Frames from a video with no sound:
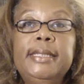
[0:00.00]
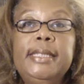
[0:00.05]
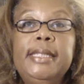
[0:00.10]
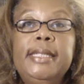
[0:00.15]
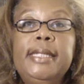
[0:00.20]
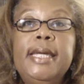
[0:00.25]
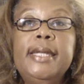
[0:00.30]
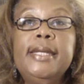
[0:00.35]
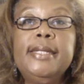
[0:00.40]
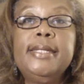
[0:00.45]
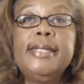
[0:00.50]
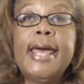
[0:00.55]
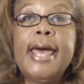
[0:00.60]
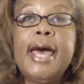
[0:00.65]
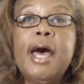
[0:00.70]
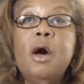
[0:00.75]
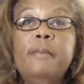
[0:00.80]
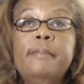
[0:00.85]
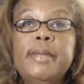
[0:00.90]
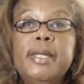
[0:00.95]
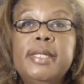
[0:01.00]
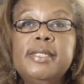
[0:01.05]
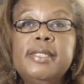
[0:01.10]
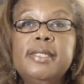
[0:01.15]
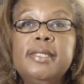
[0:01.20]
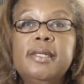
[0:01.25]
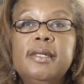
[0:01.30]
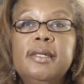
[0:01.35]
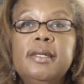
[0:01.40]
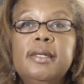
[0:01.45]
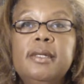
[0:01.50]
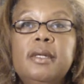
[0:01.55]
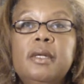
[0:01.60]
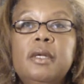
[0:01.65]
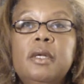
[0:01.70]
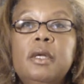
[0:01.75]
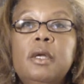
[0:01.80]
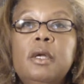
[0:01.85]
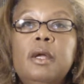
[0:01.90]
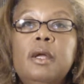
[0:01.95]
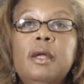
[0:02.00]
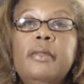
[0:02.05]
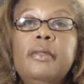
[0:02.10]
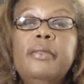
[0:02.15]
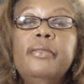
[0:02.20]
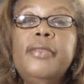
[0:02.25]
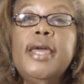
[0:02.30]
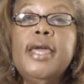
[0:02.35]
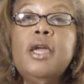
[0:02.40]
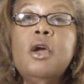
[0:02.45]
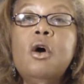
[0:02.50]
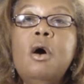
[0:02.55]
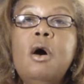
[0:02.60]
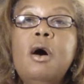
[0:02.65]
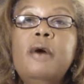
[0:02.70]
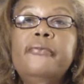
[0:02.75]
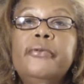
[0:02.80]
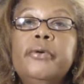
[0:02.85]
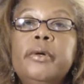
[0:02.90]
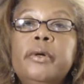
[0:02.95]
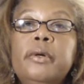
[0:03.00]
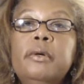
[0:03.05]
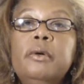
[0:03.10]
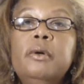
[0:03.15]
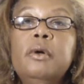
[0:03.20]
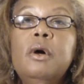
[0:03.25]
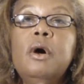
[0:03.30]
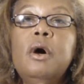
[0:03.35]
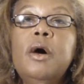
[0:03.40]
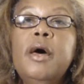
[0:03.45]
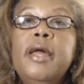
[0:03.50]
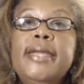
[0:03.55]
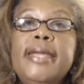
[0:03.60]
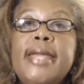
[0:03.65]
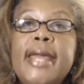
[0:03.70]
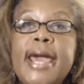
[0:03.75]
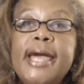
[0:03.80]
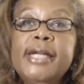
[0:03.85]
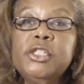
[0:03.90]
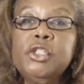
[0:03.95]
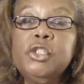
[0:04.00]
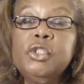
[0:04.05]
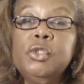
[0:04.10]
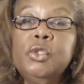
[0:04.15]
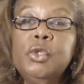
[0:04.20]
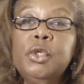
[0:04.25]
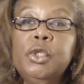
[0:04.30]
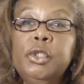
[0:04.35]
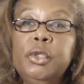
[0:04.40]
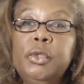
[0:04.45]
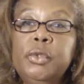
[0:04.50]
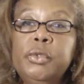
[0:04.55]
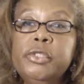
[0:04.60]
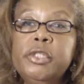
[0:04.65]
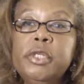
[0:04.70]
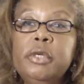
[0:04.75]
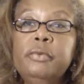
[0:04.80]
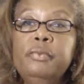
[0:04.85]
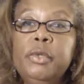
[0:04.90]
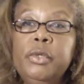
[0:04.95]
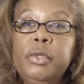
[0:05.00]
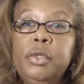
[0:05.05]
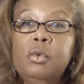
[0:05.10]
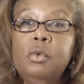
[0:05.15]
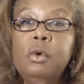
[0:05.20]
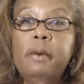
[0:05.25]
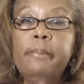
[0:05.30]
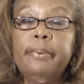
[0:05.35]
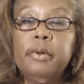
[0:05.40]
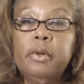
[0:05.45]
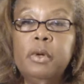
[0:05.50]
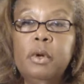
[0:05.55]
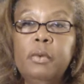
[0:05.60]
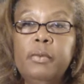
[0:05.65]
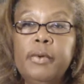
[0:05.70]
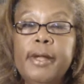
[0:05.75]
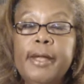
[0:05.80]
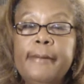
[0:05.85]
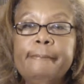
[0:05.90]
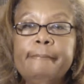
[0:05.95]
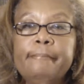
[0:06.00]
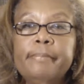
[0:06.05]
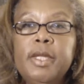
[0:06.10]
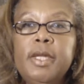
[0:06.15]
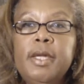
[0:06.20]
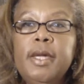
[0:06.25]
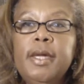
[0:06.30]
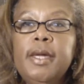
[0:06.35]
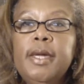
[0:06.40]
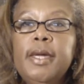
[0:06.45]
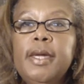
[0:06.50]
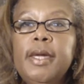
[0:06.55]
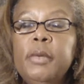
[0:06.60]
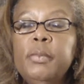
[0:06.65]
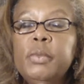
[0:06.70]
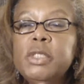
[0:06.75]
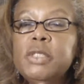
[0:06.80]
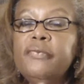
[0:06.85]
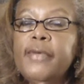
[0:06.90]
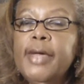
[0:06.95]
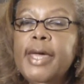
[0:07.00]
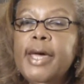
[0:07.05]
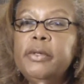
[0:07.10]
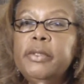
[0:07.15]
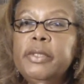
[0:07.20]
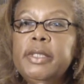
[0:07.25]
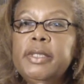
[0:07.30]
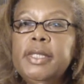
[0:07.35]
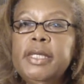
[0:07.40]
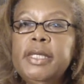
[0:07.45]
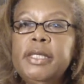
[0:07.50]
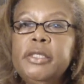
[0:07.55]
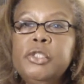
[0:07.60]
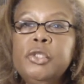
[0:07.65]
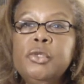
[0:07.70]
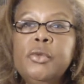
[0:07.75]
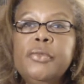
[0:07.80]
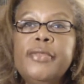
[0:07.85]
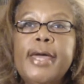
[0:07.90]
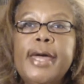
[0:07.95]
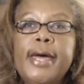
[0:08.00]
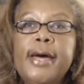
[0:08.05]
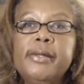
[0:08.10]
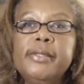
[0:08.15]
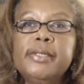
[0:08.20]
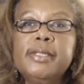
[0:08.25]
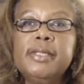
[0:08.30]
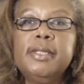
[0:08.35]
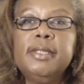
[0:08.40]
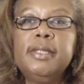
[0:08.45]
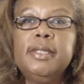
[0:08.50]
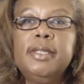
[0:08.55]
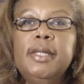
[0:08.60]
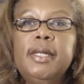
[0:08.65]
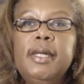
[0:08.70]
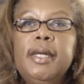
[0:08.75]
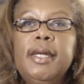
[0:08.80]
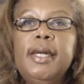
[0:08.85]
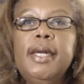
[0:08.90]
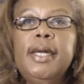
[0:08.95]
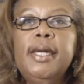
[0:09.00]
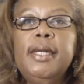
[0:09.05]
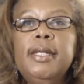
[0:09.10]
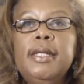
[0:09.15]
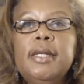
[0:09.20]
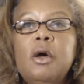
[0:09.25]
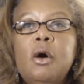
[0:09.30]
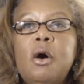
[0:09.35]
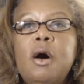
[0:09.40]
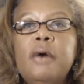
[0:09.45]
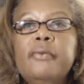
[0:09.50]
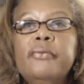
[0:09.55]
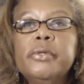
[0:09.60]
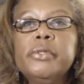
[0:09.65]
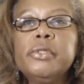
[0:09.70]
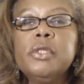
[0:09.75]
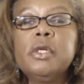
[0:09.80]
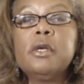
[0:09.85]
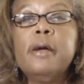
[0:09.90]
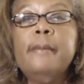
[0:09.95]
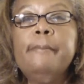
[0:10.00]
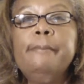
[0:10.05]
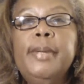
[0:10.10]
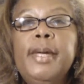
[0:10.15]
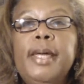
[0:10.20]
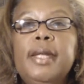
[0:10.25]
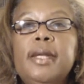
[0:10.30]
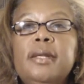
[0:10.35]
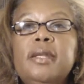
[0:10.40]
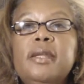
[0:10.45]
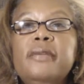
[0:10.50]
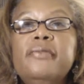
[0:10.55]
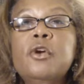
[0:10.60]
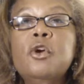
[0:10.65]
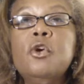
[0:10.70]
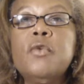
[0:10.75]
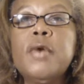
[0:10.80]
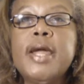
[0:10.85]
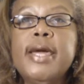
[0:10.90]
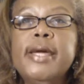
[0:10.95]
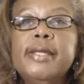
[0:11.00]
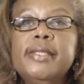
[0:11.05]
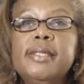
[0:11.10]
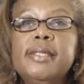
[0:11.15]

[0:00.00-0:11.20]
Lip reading: Endowment. They offer a national clergy renewal program. It was founded in 2000, and it offers a competitive grant